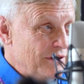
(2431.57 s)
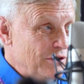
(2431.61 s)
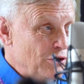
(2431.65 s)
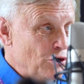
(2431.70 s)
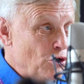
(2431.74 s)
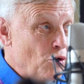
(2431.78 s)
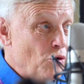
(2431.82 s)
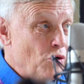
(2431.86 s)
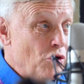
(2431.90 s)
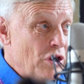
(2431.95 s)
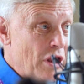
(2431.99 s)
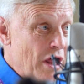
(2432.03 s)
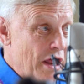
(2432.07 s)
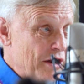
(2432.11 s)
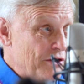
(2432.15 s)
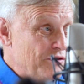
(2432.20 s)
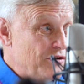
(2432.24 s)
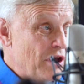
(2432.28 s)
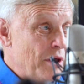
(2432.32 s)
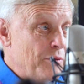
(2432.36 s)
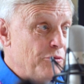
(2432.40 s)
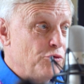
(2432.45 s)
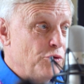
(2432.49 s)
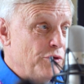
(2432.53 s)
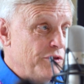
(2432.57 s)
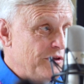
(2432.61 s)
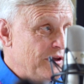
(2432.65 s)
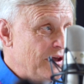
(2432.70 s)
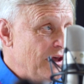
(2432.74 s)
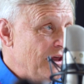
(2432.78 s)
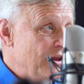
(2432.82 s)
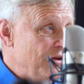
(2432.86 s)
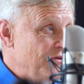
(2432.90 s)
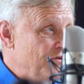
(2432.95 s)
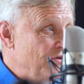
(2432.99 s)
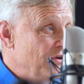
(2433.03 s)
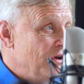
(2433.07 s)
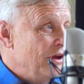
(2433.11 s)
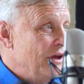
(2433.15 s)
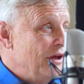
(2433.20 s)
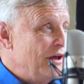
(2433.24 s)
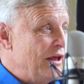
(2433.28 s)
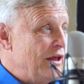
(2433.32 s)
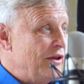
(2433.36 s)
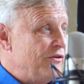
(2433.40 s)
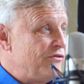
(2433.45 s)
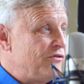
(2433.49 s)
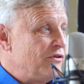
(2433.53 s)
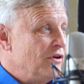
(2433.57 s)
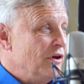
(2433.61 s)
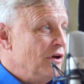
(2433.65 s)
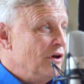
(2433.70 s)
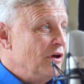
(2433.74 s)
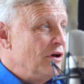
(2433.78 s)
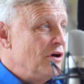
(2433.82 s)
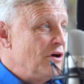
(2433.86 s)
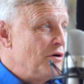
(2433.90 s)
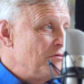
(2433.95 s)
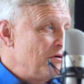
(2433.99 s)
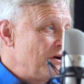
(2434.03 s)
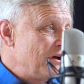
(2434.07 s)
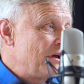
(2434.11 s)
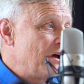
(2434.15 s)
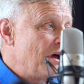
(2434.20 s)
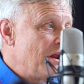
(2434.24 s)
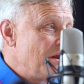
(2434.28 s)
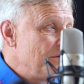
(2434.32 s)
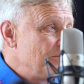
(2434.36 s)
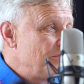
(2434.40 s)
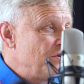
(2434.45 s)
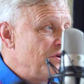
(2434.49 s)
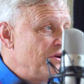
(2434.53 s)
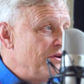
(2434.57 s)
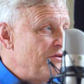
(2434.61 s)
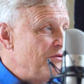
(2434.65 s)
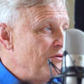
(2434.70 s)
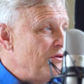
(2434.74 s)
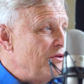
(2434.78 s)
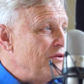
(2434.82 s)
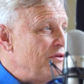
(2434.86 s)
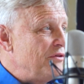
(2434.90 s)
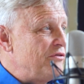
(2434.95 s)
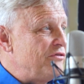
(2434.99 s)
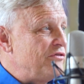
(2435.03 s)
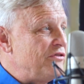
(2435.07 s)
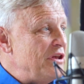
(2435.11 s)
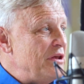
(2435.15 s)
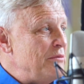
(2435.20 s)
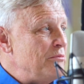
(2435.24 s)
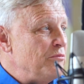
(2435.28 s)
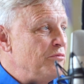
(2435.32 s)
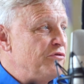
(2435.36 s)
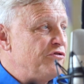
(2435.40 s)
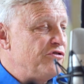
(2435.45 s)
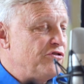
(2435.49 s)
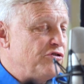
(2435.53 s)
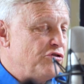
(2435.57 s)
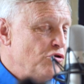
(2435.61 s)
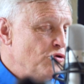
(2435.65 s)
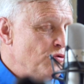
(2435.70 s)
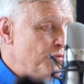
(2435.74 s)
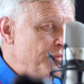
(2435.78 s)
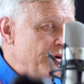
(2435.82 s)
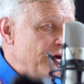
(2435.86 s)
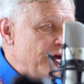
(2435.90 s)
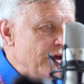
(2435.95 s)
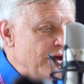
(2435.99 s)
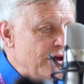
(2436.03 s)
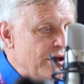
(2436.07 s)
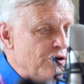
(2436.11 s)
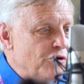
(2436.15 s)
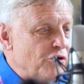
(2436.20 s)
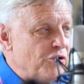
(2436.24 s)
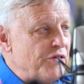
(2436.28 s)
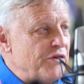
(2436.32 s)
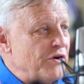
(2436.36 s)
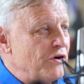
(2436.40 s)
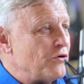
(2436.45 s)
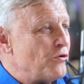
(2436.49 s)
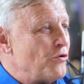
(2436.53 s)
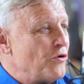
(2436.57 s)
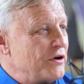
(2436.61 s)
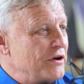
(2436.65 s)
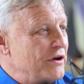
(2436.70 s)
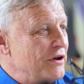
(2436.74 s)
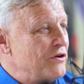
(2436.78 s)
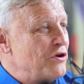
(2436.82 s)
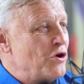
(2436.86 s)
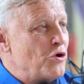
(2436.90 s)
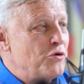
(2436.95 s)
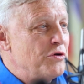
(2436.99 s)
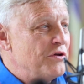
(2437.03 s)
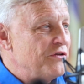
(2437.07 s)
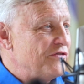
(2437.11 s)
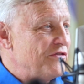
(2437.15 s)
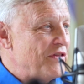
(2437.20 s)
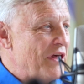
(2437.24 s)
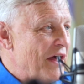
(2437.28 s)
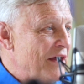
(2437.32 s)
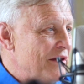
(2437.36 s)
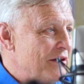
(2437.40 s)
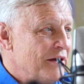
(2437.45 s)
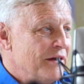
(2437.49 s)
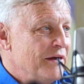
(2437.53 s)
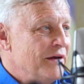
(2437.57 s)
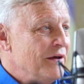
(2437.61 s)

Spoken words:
You know, a lot of times with kids, it's, oh my God, I'm going to seem stupid, or they're going to notice that